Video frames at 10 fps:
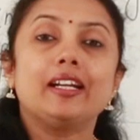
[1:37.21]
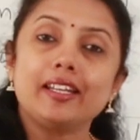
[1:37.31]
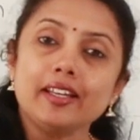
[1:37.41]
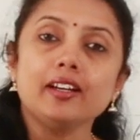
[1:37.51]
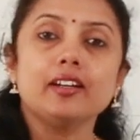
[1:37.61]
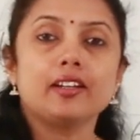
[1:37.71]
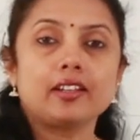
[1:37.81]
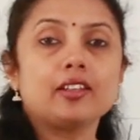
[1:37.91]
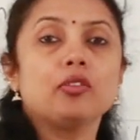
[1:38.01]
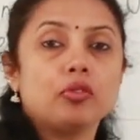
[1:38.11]

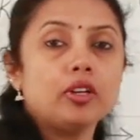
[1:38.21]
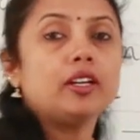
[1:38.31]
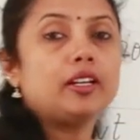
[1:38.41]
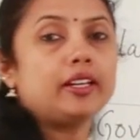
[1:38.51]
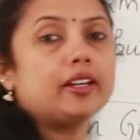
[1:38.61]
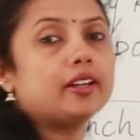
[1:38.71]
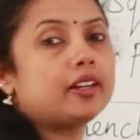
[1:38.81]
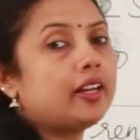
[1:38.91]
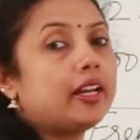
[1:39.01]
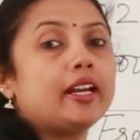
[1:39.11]
Dear, the word dear,